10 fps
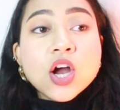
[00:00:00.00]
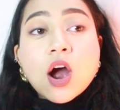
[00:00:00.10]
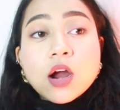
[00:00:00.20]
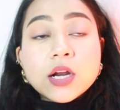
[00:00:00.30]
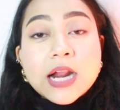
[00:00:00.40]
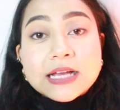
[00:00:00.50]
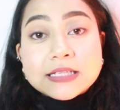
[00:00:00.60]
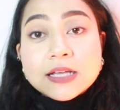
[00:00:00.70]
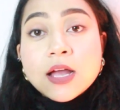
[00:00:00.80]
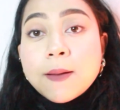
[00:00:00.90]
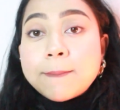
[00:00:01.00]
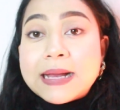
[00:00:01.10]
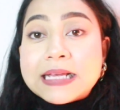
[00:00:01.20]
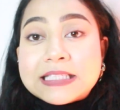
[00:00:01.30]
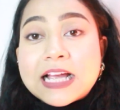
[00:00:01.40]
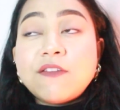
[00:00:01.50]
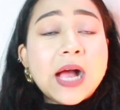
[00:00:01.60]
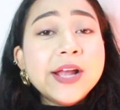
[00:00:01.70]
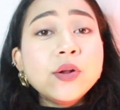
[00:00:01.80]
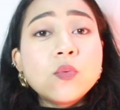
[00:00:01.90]
organize myself.
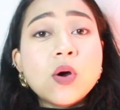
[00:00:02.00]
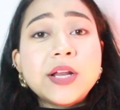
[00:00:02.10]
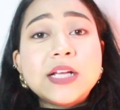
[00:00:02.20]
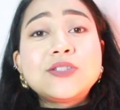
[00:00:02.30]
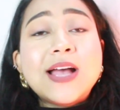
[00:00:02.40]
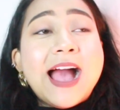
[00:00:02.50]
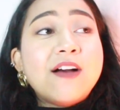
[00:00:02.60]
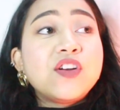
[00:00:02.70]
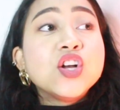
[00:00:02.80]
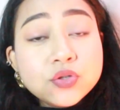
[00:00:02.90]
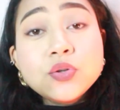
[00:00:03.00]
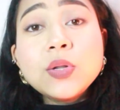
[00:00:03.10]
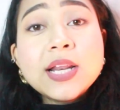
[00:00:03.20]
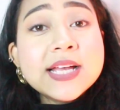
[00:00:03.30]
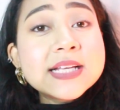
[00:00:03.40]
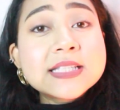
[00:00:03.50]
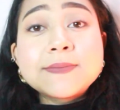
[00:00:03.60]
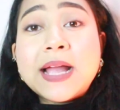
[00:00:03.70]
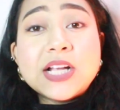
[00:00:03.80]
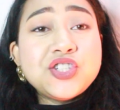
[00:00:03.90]
I don't want it to have to-do
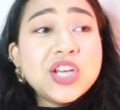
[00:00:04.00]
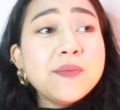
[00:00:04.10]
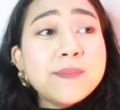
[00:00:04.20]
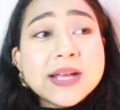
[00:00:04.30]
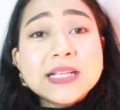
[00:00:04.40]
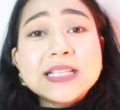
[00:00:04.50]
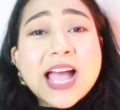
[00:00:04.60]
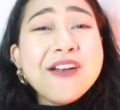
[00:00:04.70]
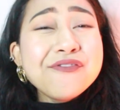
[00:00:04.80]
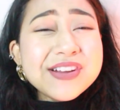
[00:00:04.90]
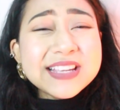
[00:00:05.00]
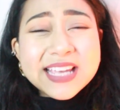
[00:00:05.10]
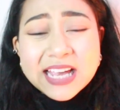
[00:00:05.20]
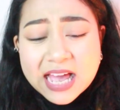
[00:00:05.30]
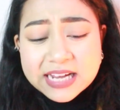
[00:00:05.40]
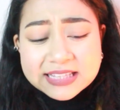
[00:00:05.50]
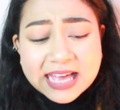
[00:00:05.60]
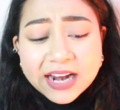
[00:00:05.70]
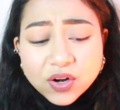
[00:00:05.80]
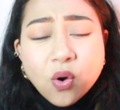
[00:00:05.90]
list, my achievements, everything like
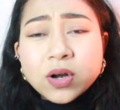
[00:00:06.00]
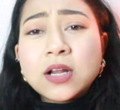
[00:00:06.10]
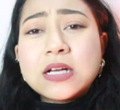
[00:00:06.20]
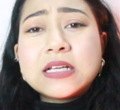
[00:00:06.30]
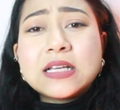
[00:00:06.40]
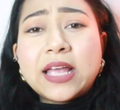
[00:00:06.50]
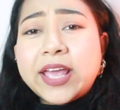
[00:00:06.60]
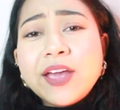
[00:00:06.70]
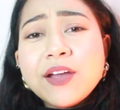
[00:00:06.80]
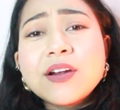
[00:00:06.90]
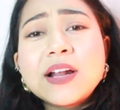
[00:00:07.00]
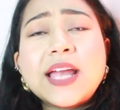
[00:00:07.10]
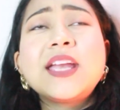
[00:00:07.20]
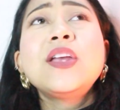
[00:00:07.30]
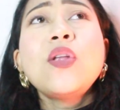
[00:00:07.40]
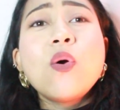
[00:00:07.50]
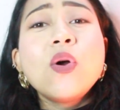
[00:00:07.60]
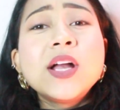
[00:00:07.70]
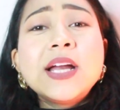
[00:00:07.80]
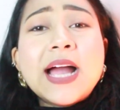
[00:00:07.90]
that on here.
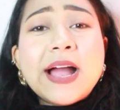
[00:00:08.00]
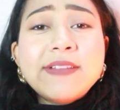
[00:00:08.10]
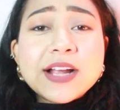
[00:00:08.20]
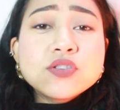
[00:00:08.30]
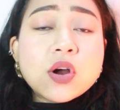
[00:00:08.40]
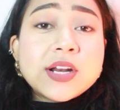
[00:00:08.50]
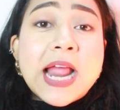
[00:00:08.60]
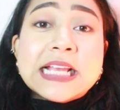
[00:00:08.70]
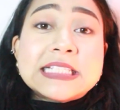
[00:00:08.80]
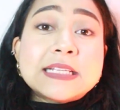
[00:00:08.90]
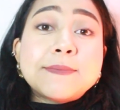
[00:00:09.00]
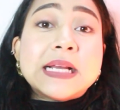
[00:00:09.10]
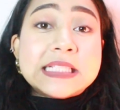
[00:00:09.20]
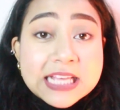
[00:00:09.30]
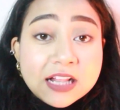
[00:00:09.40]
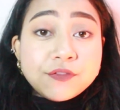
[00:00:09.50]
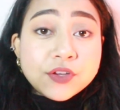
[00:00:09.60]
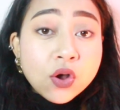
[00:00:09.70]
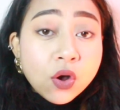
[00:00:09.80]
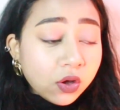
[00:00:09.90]
I'd like to organize it myself.
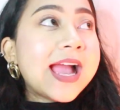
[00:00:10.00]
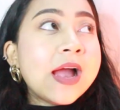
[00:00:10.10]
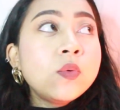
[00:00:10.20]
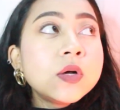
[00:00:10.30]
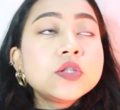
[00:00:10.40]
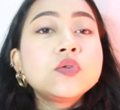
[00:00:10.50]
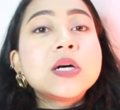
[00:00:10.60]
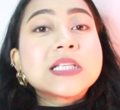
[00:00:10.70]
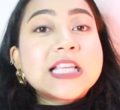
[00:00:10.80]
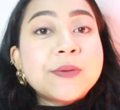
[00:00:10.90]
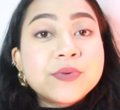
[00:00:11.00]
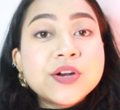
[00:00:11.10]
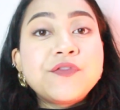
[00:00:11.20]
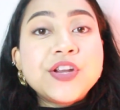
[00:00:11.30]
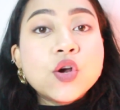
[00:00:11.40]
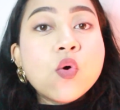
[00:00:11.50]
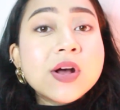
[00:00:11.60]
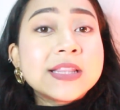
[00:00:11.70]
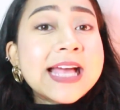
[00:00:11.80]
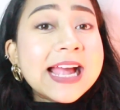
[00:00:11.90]
I will do a separate video
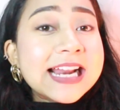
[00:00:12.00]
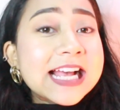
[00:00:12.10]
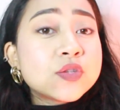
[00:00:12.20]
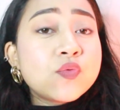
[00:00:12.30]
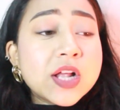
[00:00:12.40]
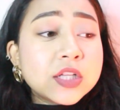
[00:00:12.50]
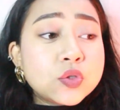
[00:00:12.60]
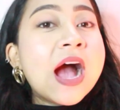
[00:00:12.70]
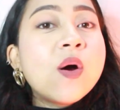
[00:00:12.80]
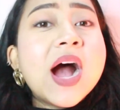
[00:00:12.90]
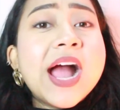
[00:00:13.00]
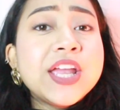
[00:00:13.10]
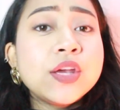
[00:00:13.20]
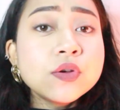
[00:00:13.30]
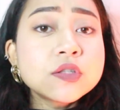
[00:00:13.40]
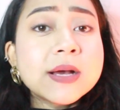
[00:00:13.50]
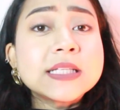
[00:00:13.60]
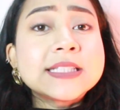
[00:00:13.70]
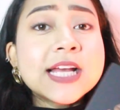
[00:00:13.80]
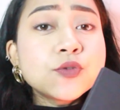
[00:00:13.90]
on that as well, how I use my
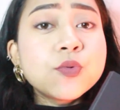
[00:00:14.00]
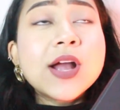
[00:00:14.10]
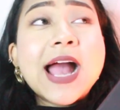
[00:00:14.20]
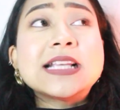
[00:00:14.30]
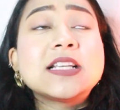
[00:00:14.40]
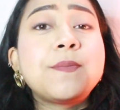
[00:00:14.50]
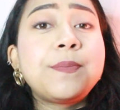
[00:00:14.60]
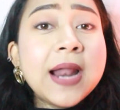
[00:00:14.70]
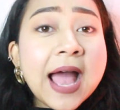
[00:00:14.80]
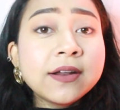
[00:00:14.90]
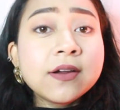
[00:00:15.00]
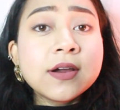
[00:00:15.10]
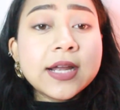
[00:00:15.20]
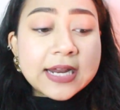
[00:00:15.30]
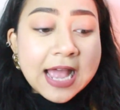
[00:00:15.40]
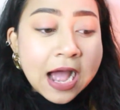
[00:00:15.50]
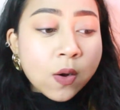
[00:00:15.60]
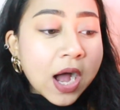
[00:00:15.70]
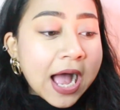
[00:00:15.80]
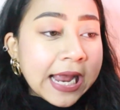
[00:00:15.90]
sketchbook as a planner and
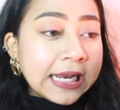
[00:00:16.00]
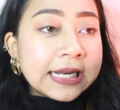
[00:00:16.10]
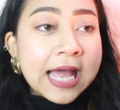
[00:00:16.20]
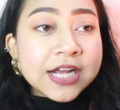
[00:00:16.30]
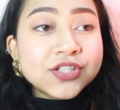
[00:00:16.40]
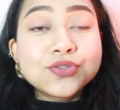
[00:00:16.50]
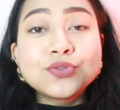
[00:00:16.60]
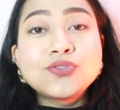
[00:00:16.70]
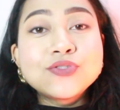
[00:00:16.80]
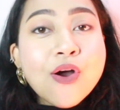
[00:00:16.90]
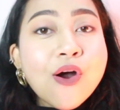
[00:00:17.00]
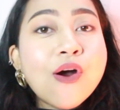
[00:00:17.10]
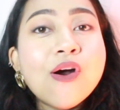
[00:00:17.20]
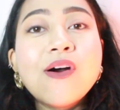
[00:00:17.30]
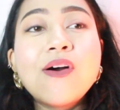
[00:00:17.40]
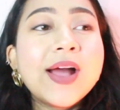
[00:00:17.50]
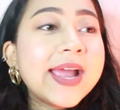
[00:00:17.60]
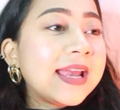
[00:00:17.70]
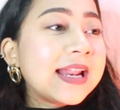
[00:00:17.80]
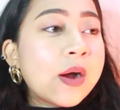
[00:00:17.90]
how I like to draw
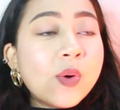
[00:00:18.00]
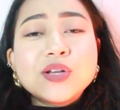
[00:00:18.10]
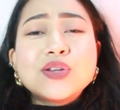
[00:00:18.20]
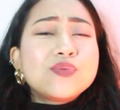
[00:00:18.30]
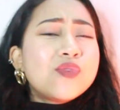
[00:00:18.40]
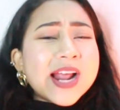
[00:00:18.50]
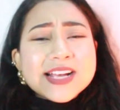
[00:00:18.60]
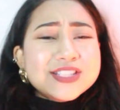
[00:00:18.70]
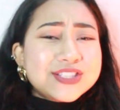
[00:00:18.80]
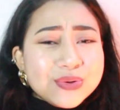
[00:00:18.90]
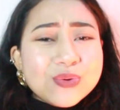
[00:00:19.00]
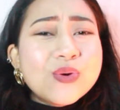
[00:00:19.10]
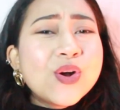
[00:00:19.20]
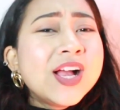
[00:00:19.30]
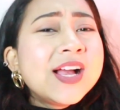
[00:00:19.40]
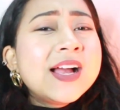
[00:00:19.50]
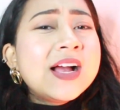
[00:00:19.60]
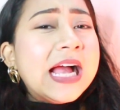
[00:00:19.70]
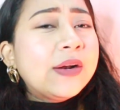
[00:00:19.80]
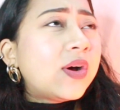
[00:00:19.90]
and what I do
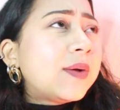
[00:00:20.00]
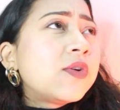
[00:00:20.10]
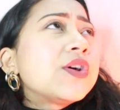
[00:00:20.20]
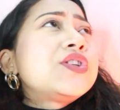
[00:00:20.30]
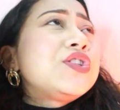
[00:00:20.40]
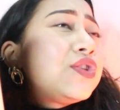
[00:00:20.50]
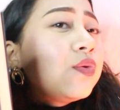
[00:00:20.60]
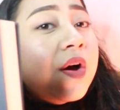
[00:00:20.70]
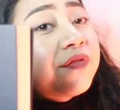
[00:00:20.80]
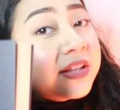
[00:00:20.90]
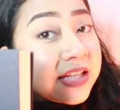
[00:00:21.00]
and what I'm going to do of